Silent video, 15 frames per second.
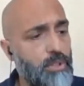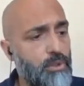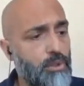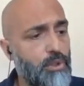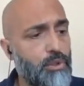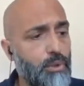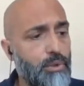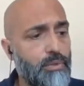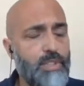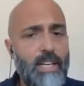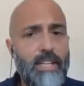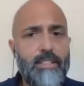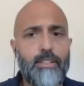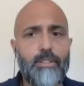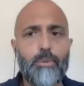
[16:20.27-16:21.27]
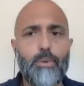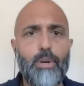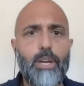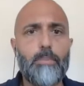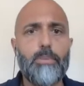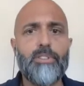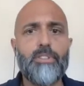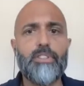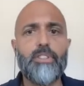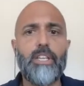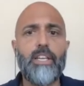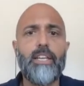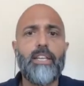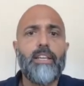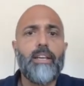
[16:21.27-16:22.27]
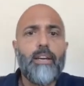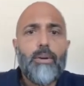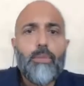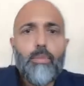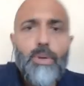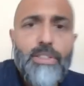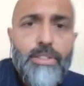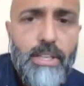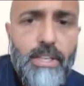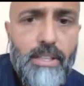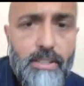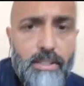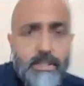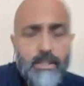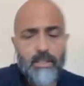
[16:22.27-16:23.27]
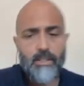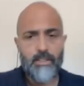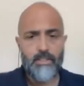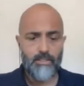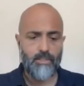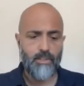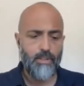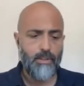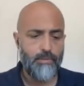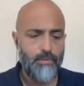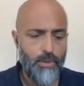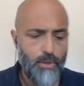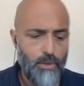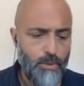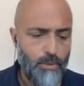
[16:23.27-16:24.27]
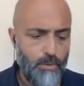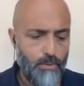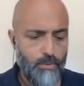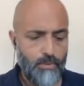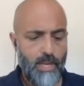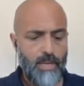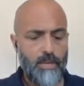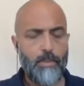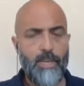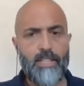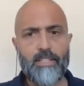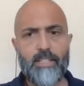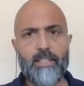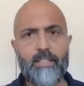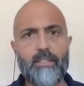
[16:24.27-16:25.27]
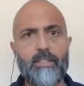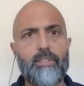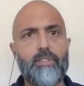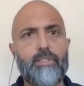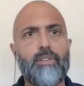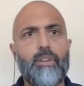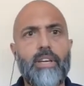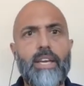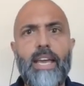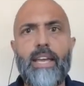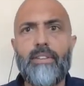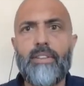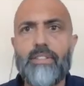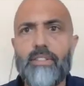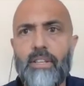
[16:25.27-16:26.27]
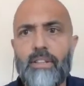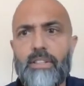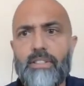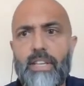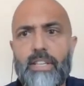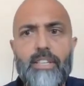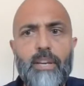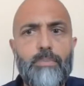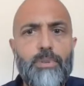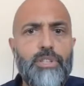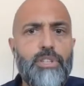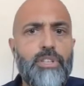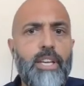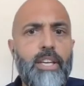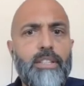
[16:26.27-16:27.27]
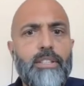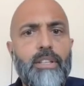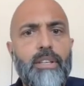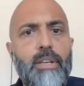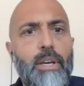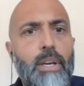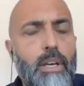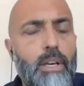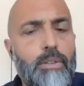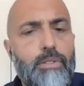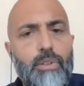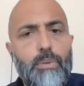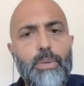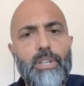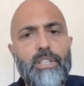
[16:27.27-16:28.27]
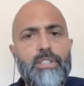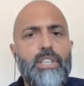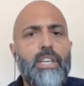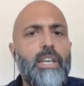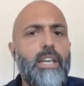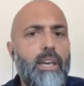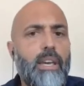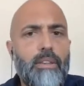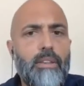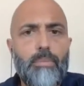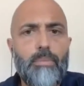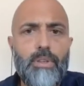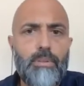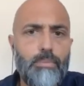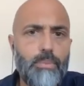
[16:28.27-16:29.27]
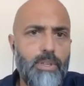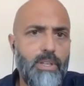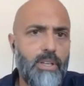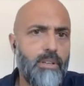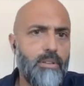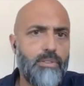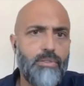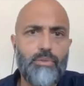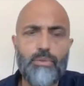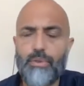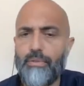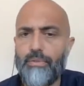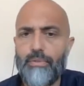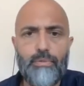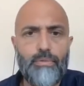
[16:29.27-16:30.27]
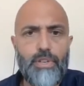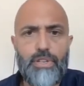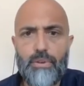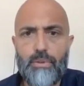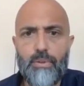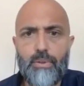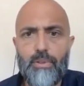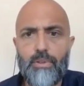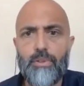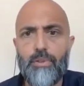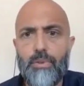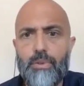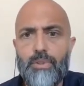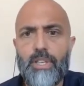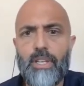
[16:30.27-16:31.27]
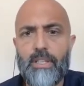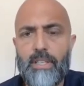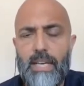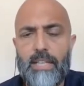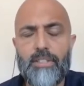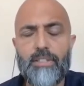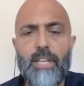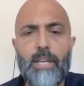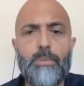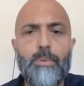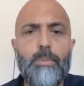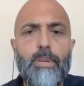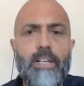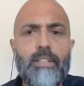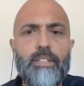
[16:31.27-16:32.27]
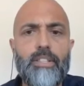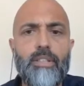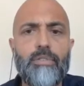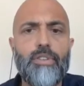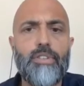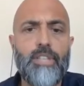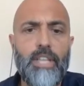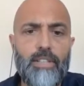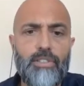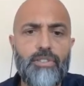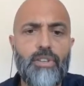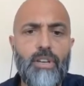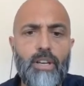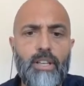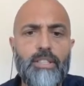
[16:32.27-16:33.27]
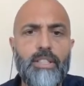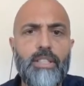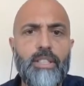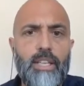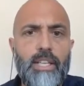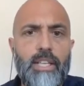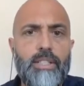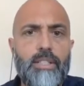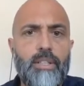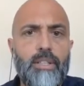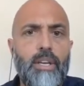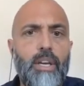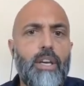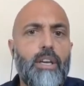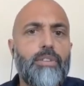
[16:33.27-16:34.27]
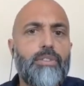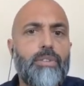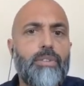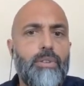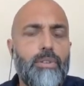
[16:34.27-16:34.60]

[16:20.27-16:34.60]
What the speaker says: sort of data that we're able to see with this, and this is another view animating, again, in this case, temperature data. So we can see here that we're sort of using Dasher's capability of contextualizing data to